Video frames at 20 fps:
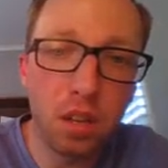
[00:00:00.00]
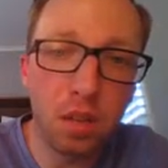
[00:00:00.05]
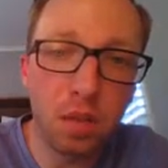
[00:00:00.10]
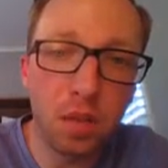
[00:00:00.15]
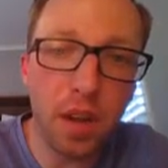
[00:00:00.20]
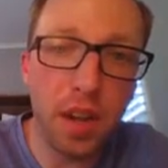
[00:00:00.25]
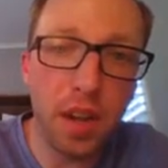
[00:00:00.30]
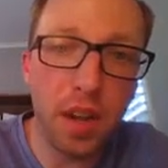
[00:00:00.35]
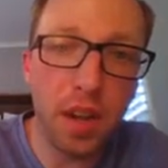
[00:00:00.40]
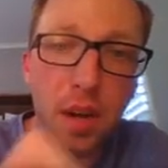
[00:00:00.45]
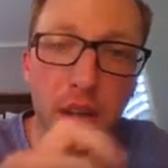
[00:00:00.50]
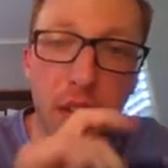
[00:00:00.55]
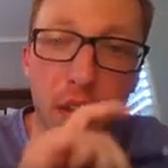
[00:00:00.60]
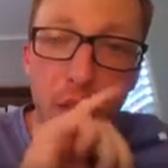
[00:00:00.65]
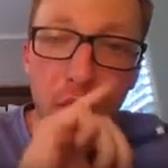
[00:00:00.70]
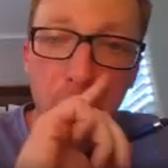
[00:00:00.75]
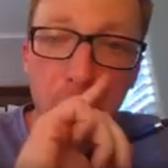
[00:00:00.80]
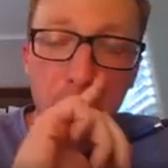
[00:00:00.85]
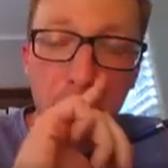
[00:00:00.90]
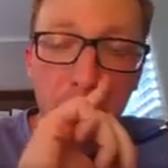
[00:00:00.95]
divided by
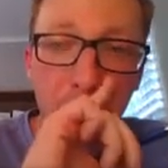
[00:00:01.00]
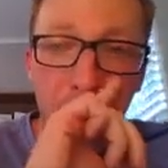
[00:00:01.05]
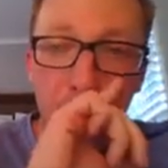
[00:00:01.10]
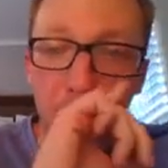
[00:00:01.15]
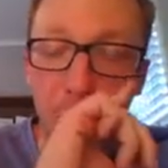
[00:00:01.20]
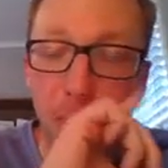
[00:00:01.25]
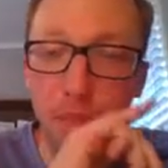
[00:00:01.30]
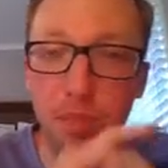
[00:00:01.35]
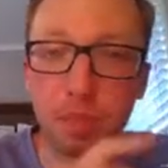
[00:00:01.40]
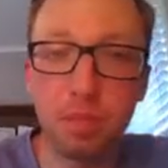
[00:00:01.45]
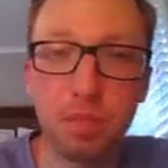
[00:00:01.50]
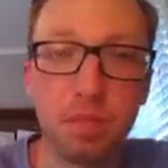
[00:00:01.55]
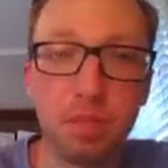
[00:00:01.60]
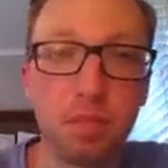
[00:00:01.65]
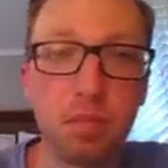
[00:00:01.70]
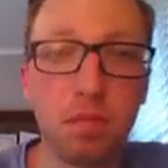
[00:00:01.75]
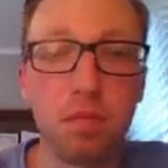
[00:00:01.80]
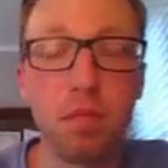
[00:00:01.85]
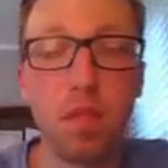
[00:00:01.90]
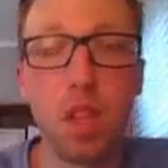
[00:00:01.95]
h.
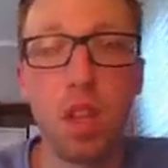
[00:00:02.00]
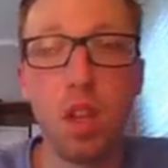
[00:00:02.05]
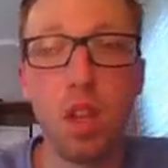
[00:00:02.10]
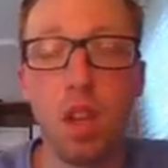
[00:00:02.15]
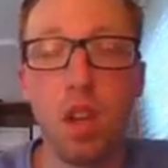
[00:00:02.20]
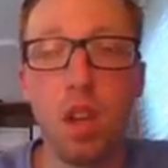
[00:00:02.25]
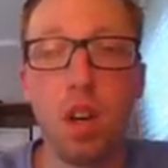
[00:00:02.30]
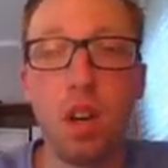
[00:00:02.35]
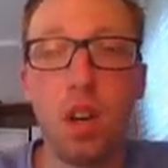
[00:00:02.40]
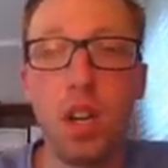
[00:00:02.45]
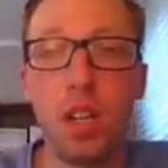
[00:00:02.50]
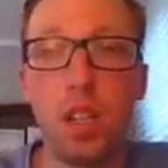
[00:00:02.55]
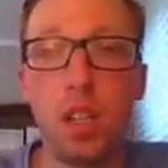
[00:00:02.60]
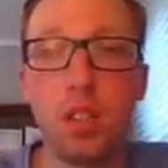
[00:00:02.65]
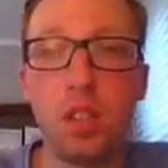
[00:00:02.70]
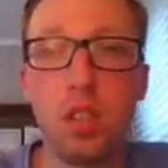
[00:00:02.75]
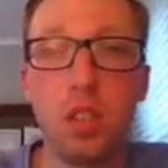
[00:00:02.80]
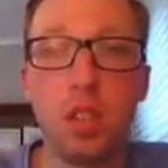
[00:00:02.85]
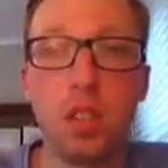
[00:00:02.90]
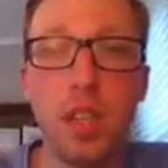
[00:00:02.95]
All right, let's
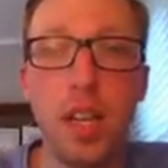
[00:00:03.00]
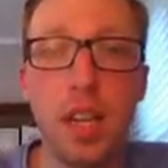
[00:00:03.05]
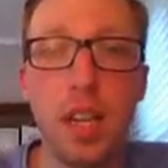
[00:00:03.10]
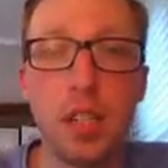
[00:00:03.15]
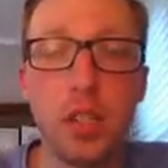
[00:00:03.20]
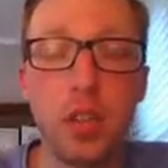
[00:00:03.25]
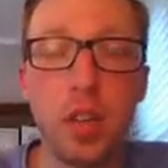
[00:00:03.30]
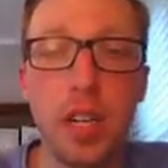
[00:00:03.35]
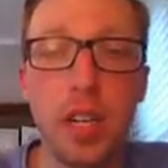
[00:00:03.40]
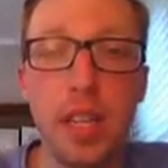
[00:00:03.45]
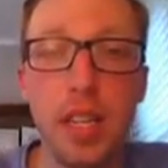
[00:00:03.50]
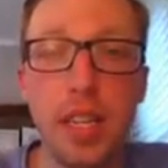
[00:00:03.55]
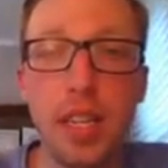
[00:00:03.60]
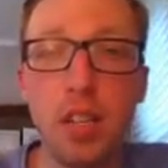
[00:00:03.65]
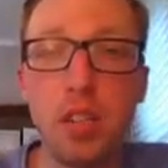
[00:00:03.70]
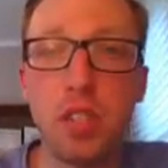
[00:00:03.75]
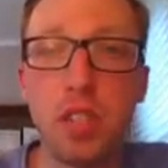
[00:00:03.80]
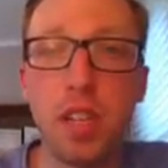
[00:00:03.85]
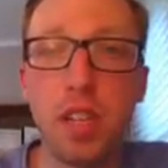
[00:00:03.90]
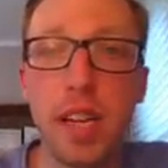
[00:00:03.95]
look again. Is there anything
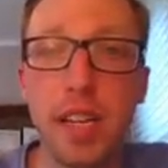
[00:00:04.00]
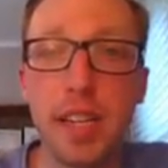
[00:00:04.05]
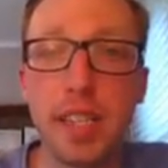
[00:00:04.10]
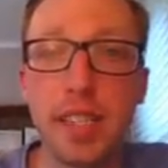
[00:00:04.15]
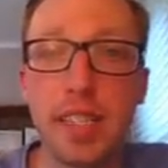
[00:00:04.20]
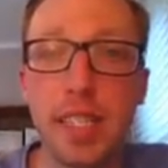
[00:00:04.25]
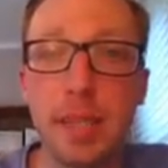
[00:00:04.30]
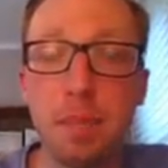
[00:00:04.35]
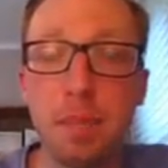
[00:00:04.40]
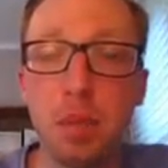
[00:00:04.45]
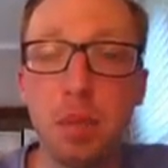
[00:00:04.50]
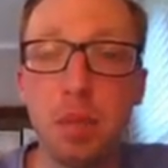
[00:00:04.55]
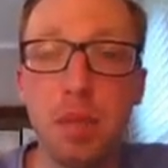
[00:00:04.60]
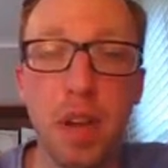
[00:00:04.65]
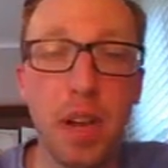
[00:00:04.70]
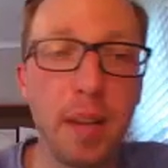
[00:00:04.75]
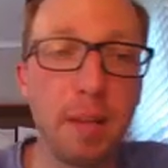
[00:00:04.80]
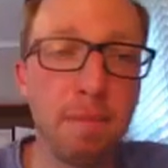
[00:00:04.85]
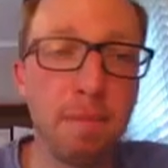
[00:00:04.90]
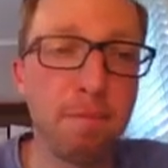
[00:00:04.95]
else that I can simplify?
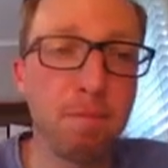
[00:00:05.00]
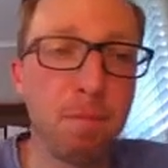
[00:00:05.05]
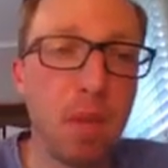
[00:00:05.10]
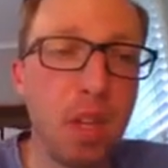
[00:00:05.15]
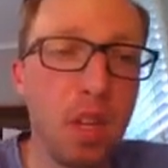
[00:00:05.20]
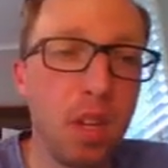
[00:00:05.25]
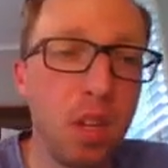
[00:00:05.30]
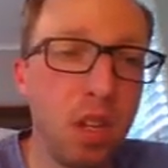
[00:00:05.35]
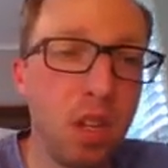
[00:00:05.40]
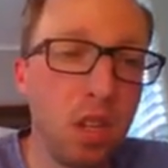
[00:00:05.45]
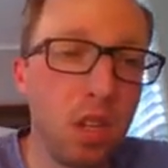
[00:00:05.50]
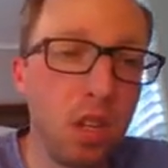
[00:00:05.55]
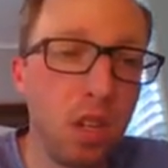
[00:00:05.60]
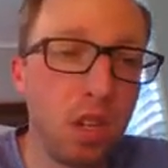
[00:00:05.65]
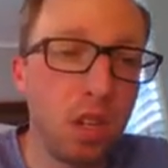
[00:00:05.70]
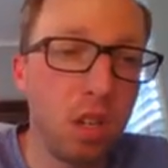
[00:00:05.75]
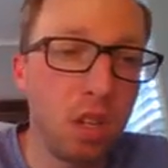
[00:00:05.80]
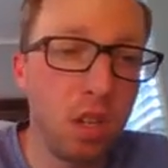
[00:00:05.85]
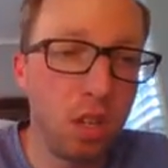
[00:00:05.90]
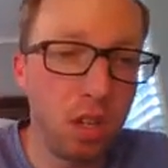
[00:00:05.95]

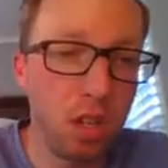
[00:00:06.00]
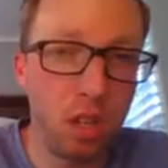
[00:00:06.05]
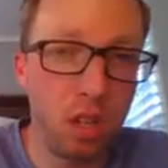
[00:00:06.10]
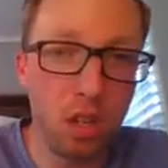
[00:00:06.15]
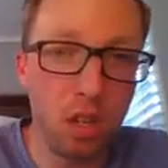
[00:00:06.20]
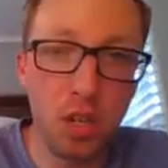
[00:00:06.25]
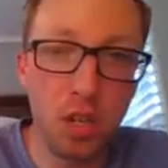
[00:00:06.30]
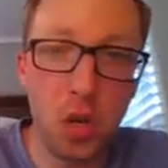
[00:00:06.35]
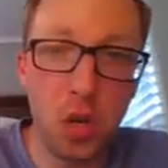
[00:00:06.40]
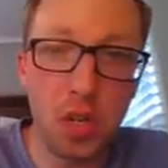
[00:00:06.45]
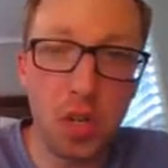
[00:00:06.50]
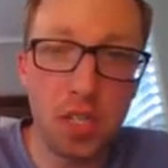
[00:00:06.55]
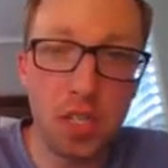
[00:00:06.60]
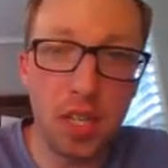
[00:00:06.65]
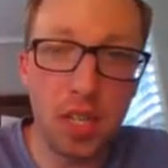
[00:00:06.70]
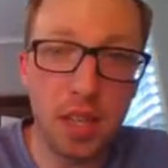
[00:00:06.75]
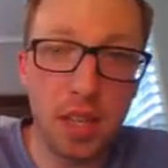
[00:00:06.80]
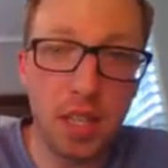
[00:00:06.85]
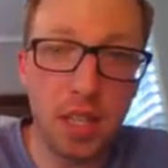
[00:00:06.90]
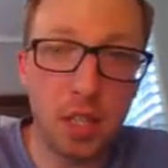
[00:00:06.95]
Notice
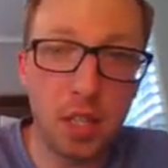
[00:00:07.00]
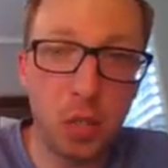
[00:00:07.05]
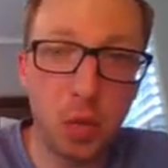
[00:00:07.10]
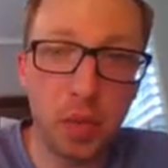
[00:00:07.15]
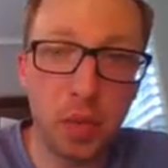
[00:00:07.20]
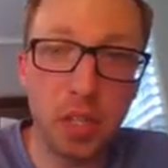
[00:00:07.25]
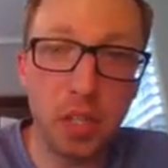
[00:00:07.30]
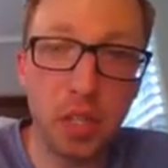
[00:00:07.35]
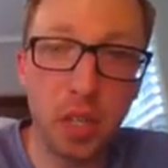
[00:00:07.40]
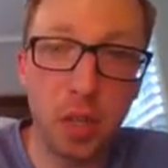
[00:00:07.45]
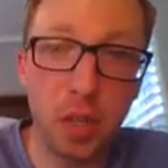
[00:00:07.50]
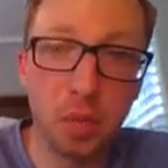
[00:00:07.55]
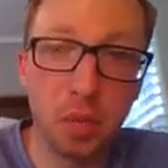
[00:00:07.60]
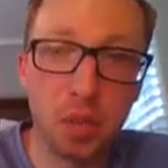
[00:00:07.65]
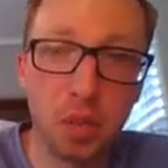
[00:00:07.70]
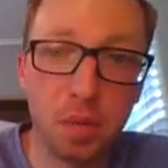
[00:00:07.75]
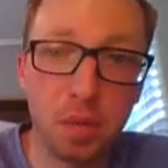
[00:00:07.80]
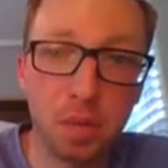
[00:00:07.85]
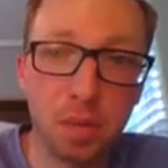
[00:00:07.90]
that these three terms